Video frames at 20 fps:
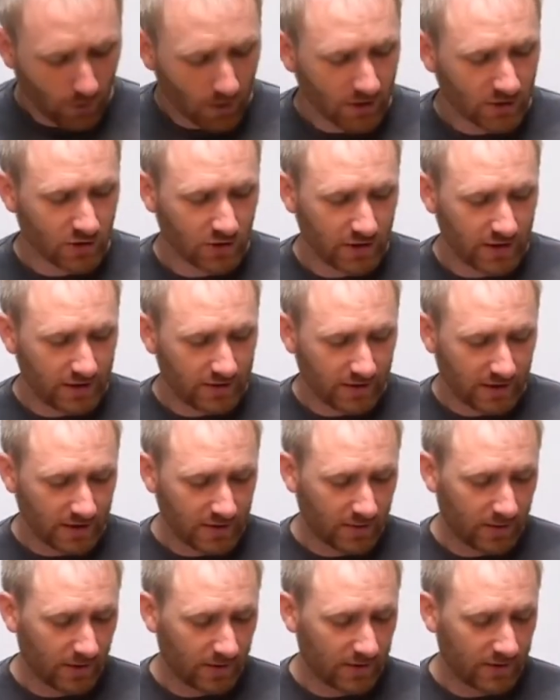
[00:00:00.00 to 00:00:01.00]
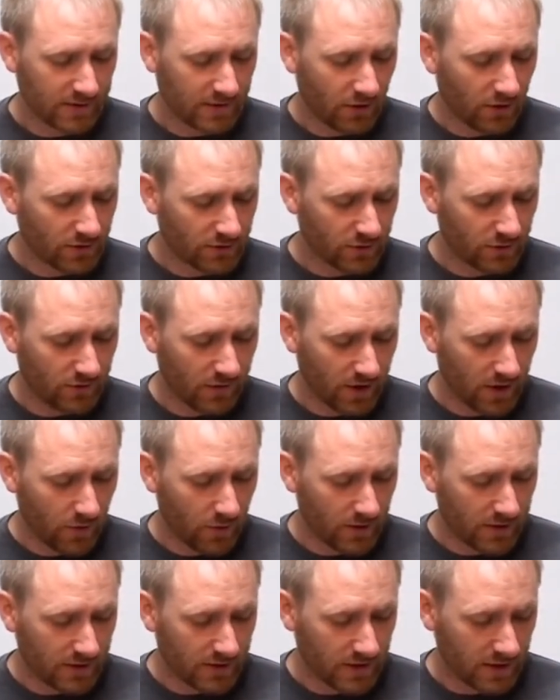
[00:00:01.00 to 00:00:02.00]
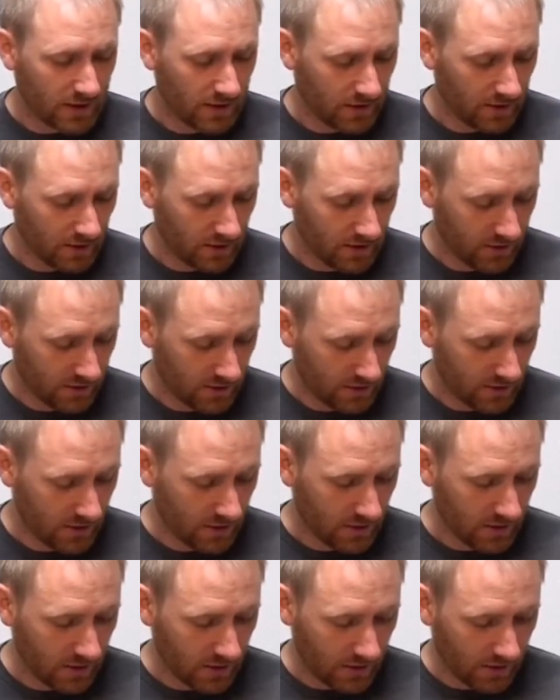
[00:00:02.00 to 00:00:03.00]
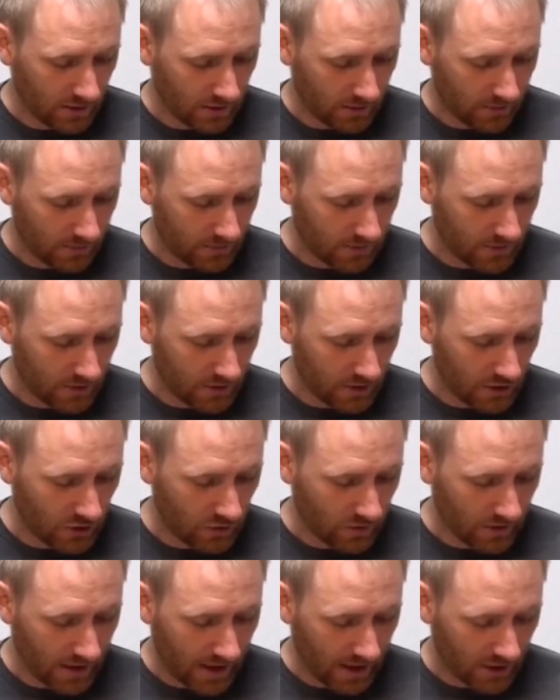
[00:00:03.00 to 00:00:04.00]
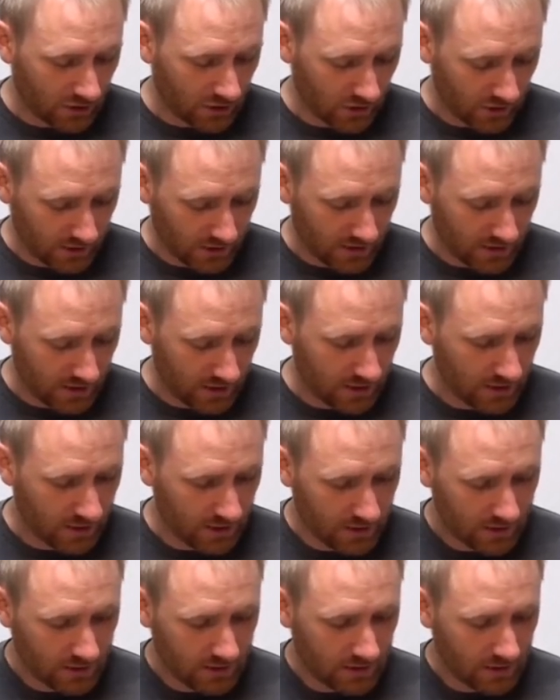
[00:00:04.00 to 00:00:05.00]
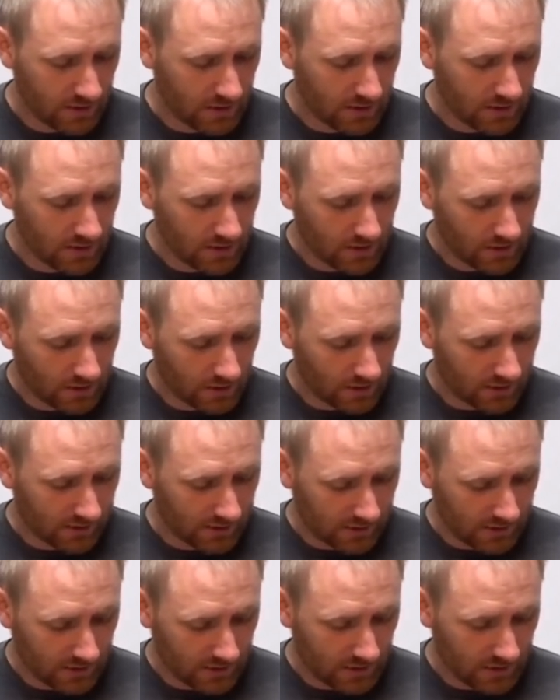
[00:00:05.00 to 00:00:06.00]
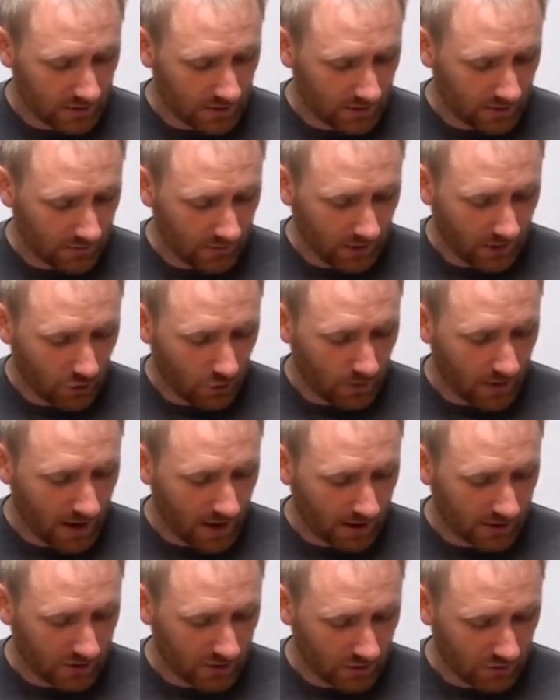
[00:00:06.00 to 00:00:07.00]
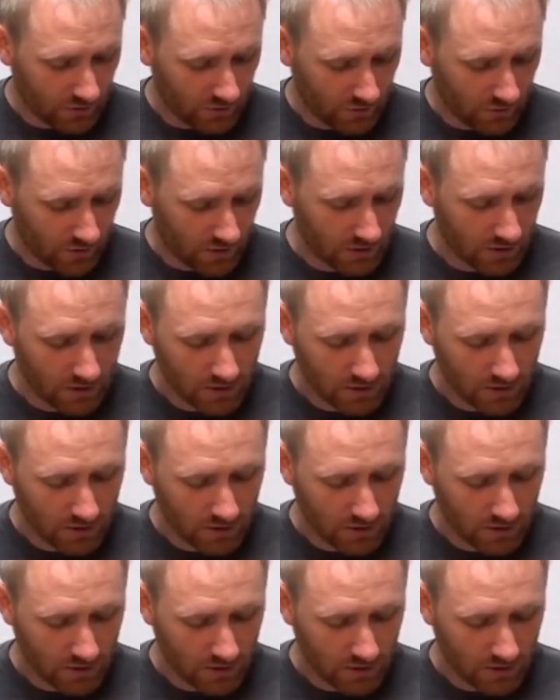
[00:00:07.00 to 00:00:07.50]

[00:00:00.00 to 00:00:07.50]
bunch of neat things about this. Also, if I go into here, you can actually, let's see here. If I go back to,